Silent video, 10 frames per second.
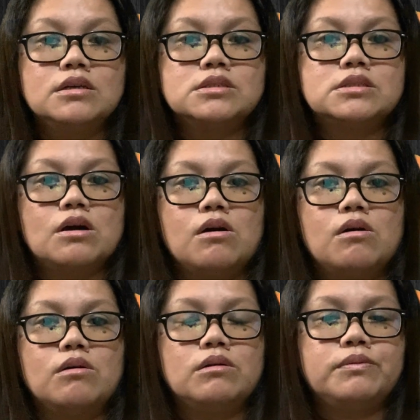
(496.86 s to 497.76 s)

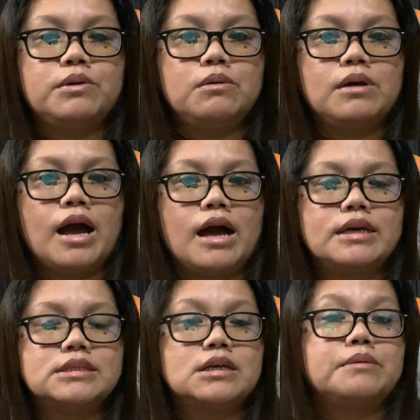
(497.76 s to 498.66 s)
So if you
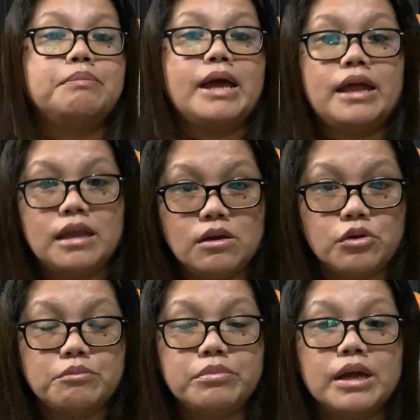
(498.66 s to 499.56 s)
guys are planning
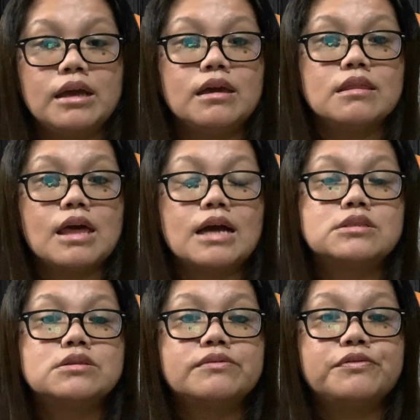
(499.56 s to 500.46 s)
on bringing
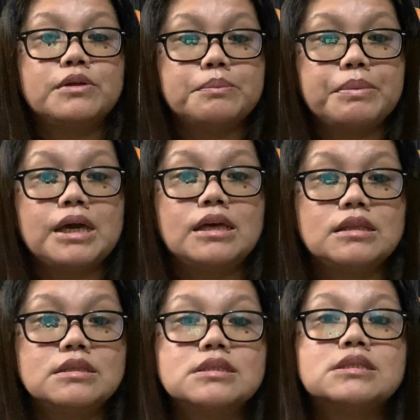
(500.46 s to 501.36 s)
that to the
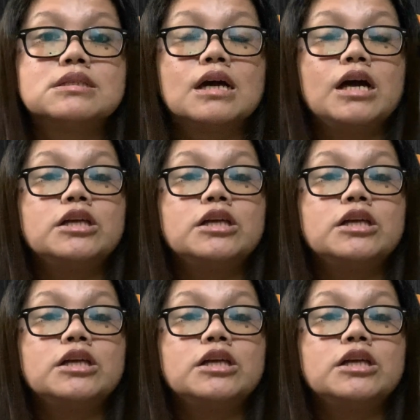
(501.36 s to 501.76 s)
Philippines,